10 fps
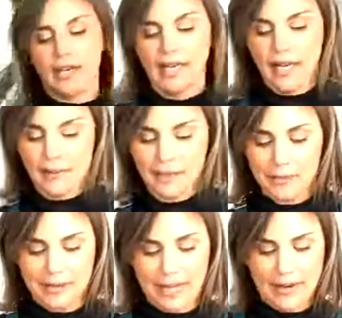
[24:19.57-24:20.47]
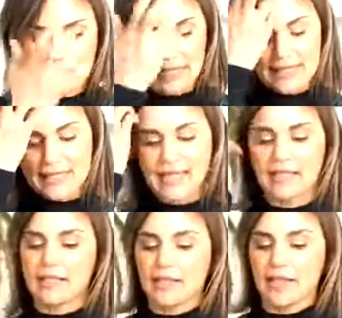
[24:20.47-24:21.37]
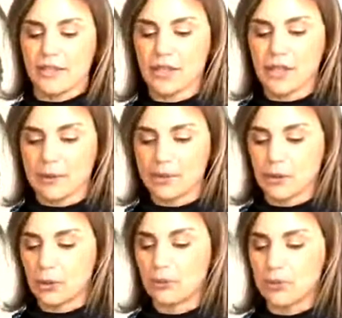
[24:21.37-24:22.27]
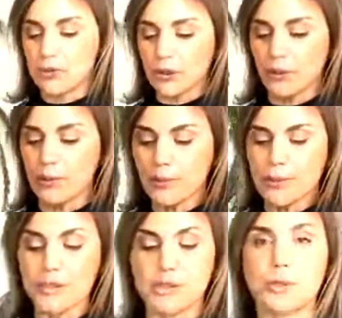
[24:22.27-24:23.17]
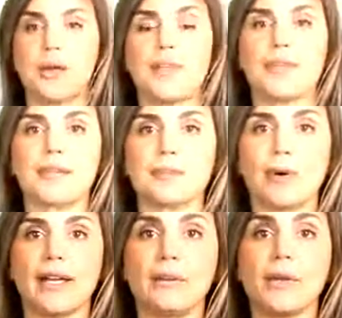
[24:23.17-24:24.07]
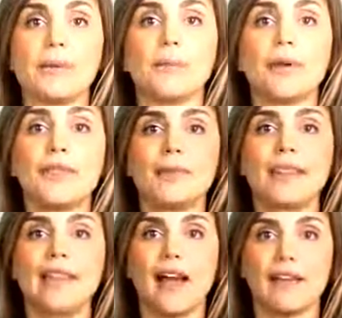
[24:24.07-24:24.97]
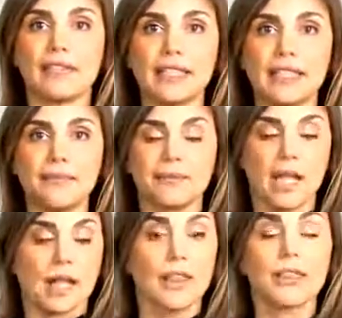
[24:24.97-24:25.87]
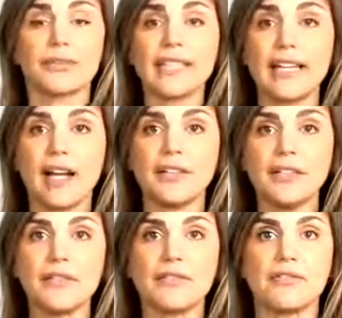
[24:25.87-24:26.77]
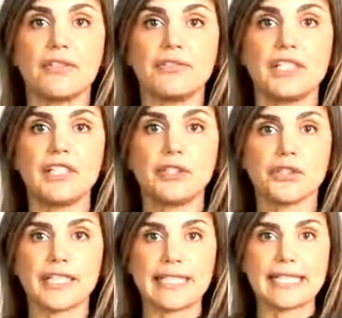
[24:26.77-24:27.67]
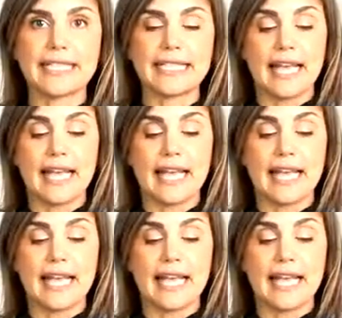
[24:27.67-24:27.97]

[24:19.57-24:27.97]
I'm gonna bring out my second ice cream scoop. So what we would do at this point, we would put them in the oven, 350 degrees